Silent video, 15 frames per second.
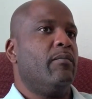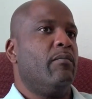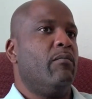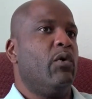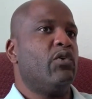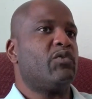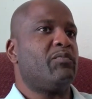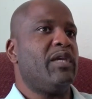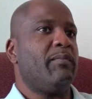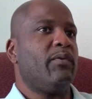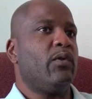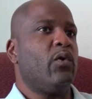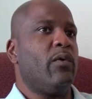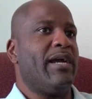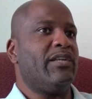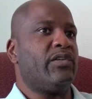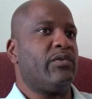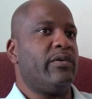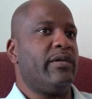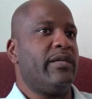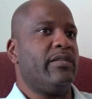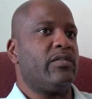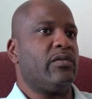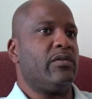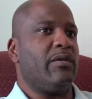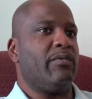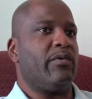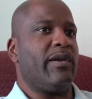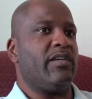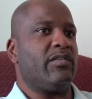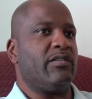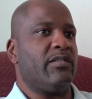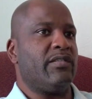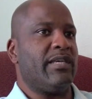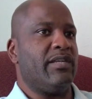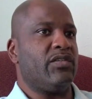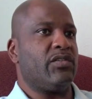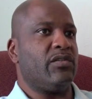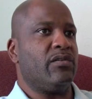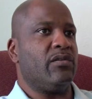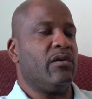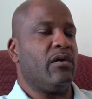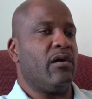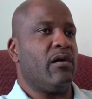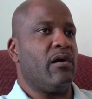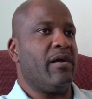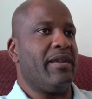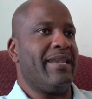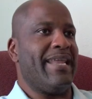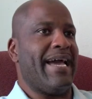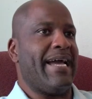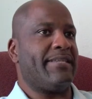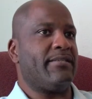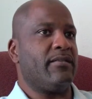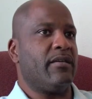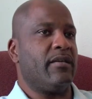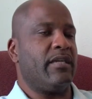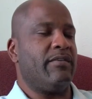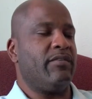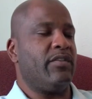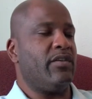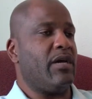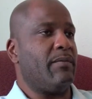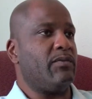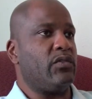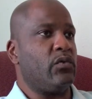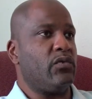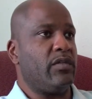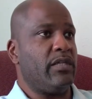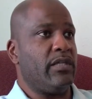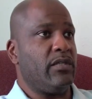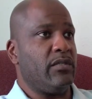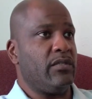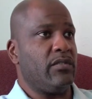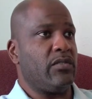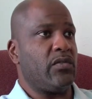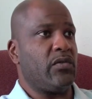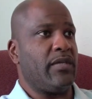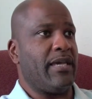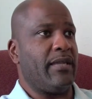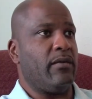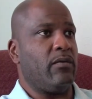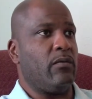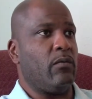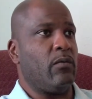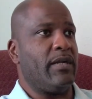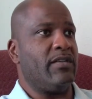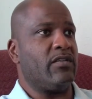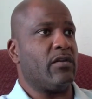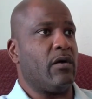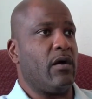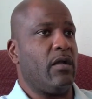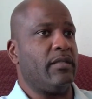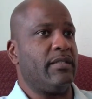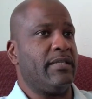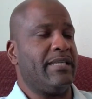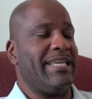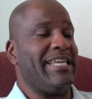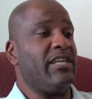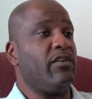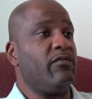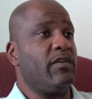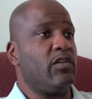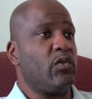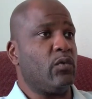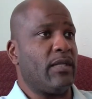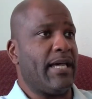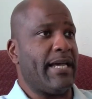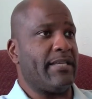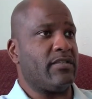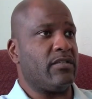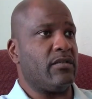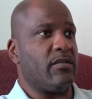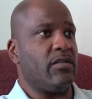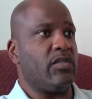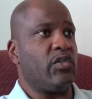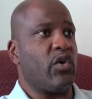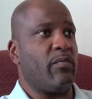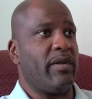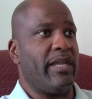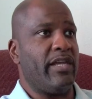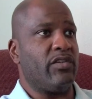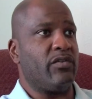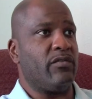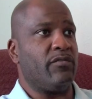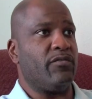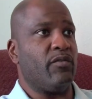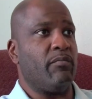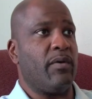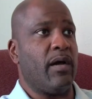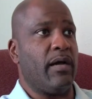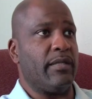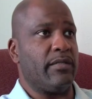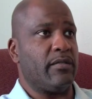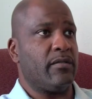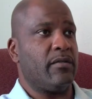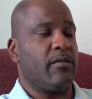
Most people who enter into immigration detention are not given the opportunity to get what is called an individualized determination for bond.